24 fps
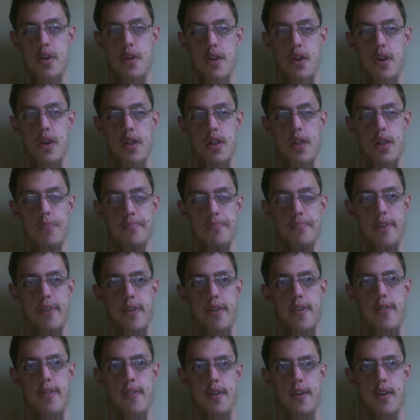developed
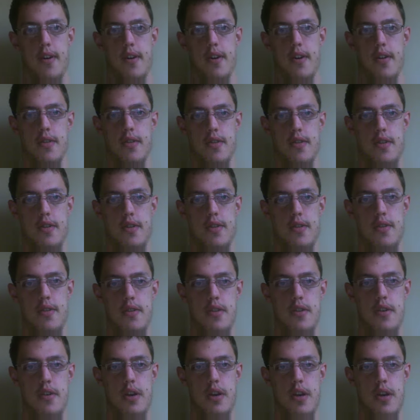uh,
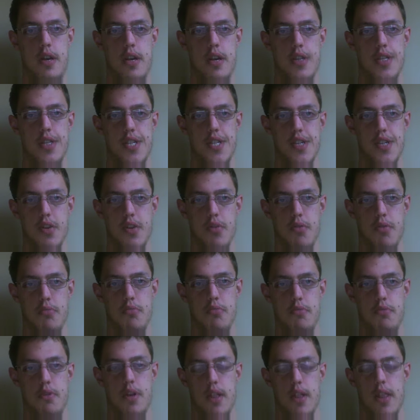so
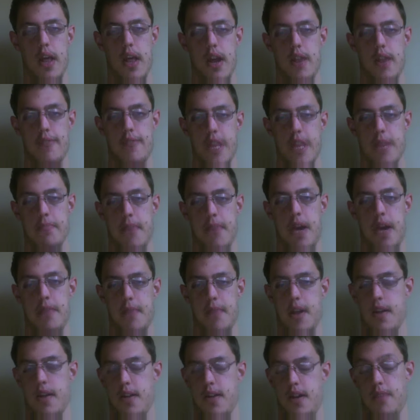a lot of them, I'm
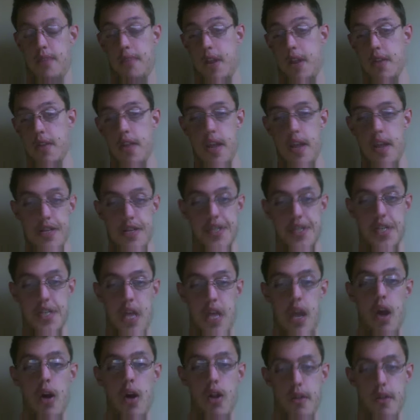not, I'm not going to say
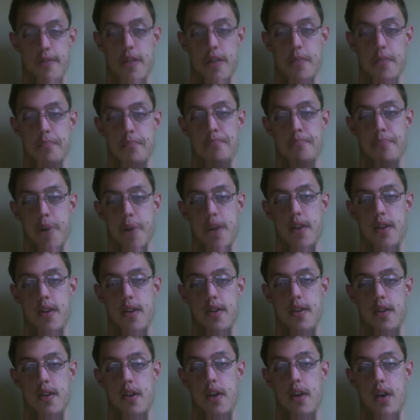all of them, but
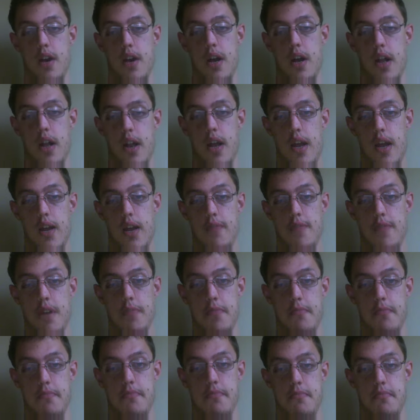a lot of
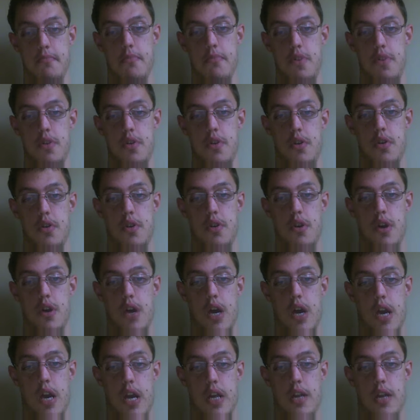them,
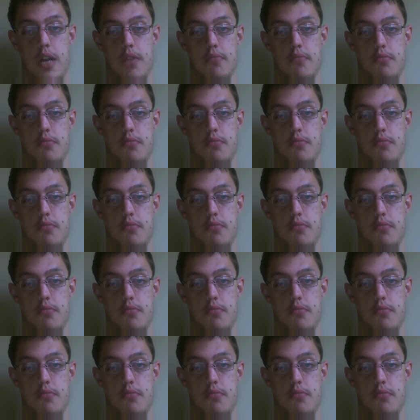I,